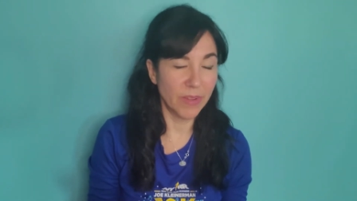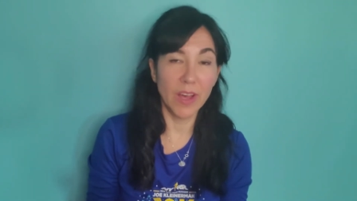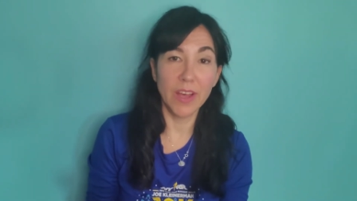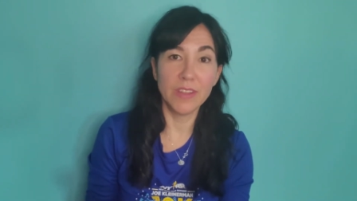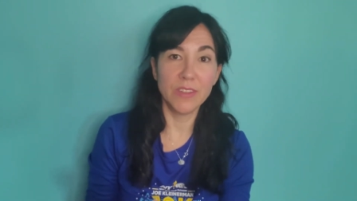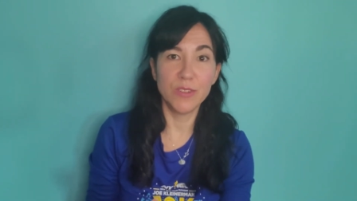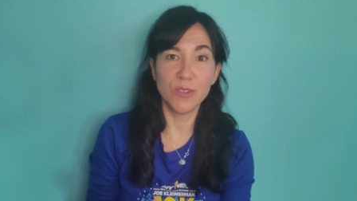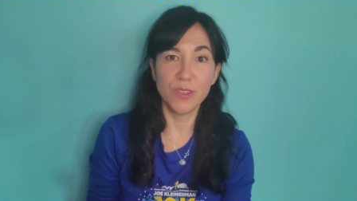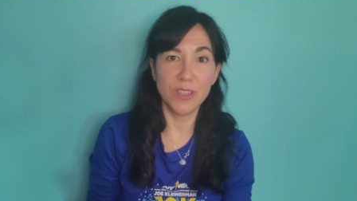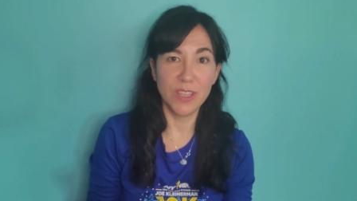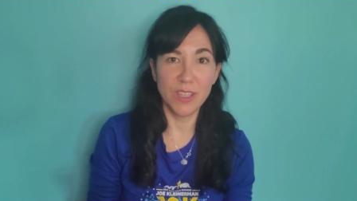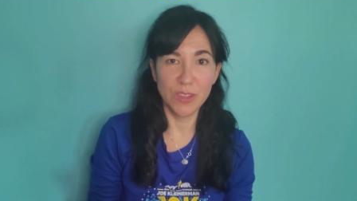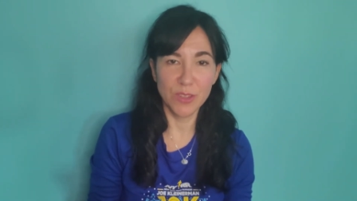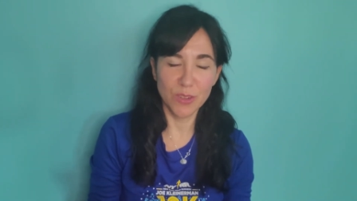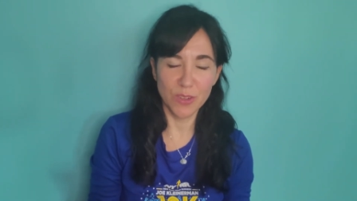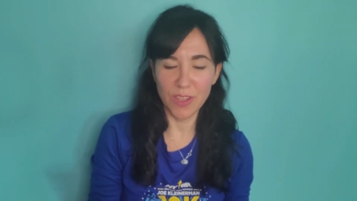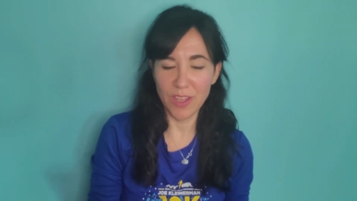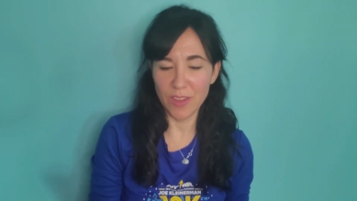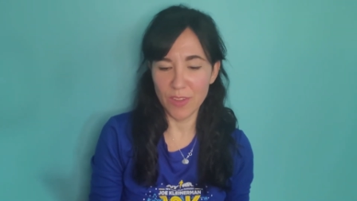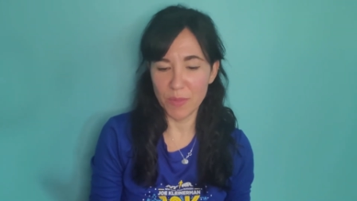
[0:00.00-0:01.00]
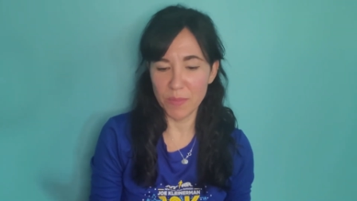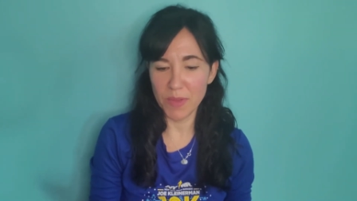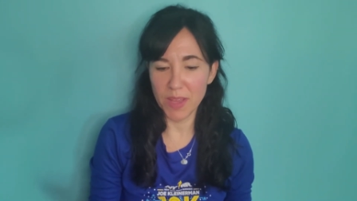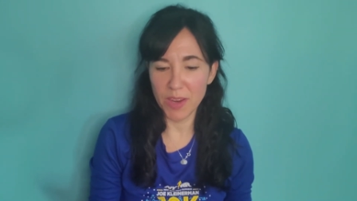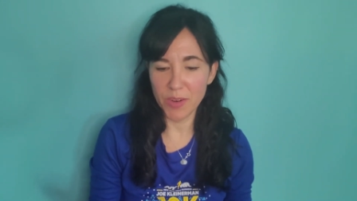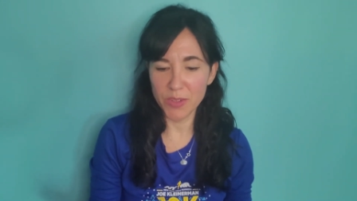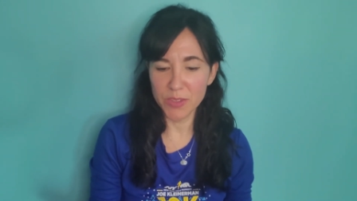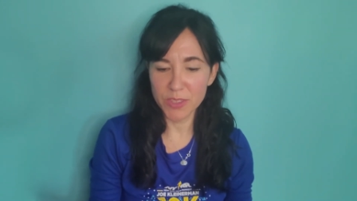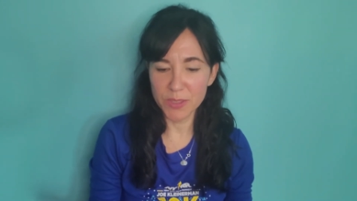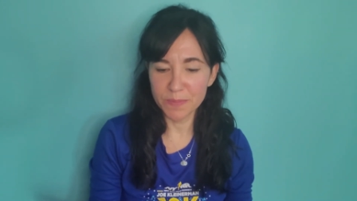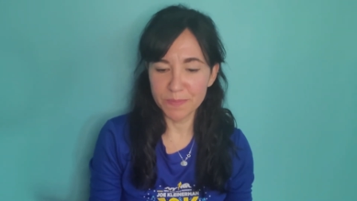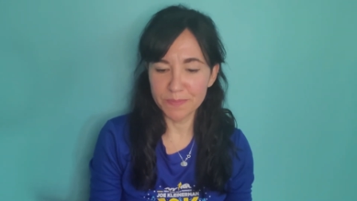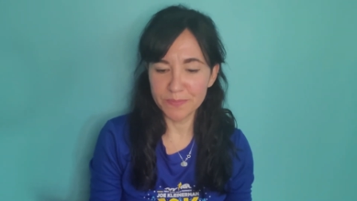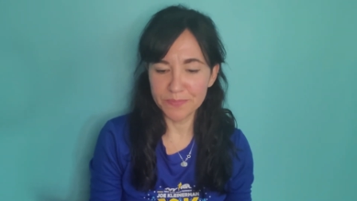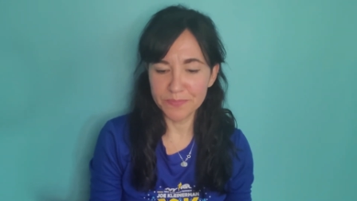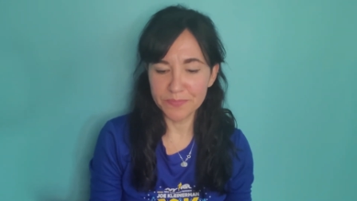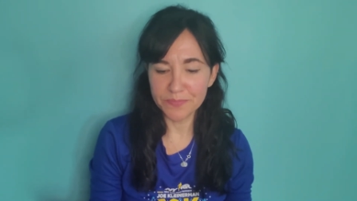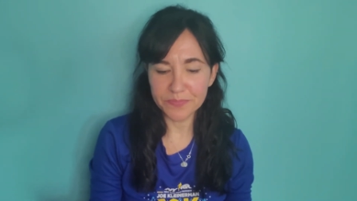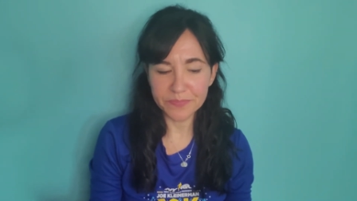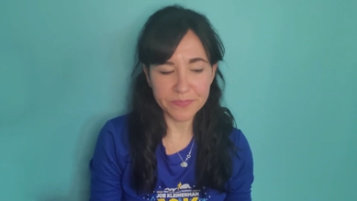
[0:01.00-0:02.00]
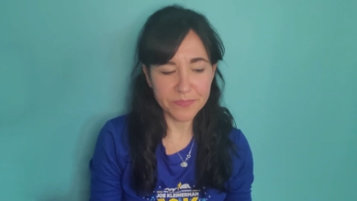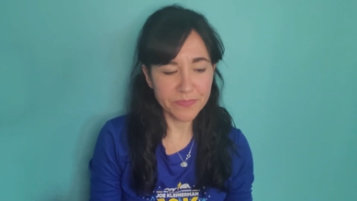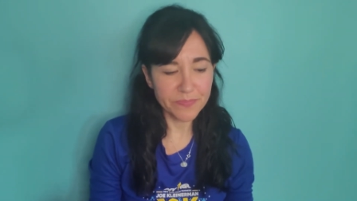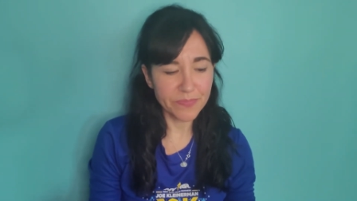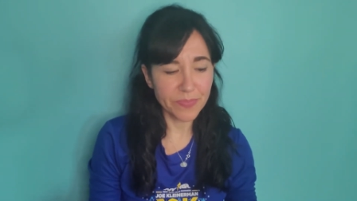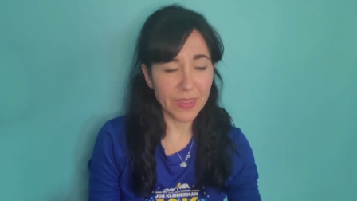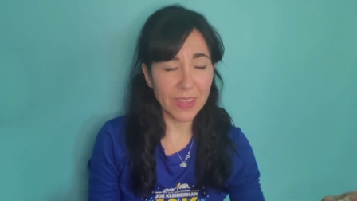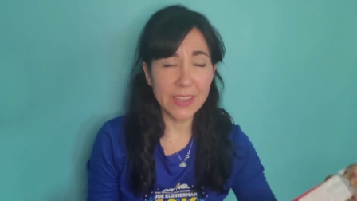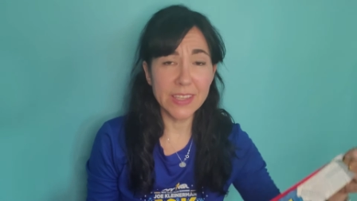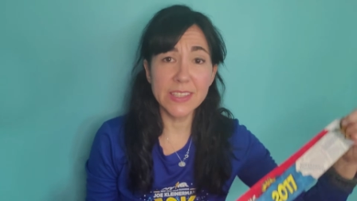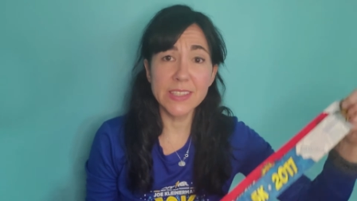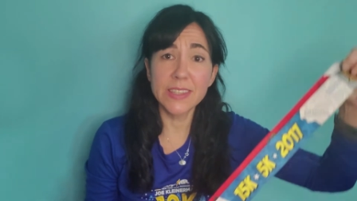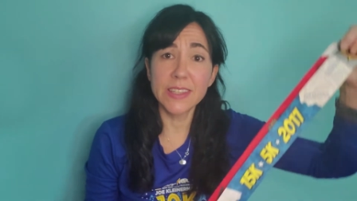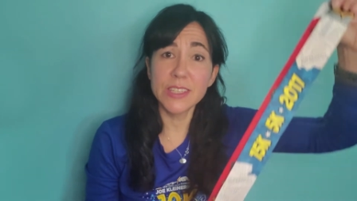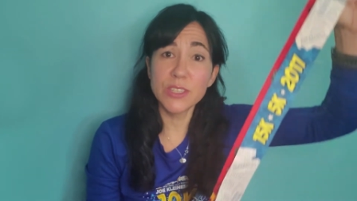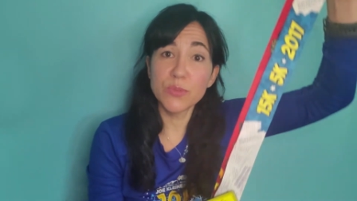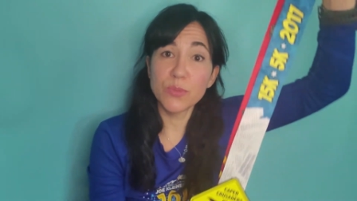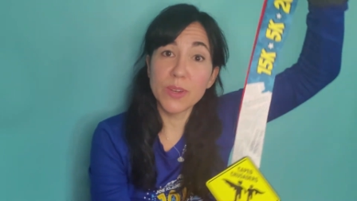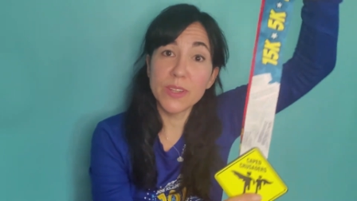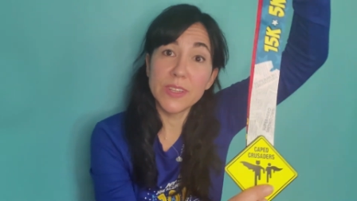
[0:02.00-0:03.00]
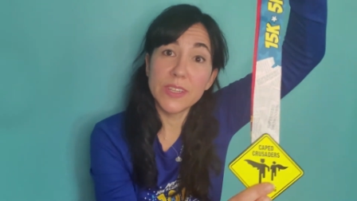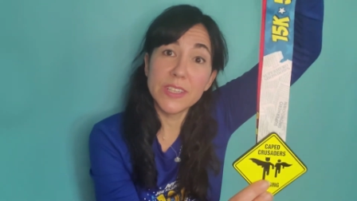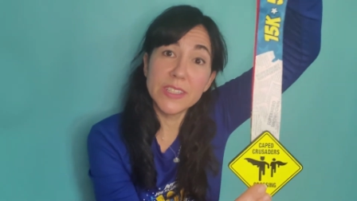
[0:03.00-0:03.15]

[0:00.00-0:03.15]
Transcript: underneath all the other medals, is this one.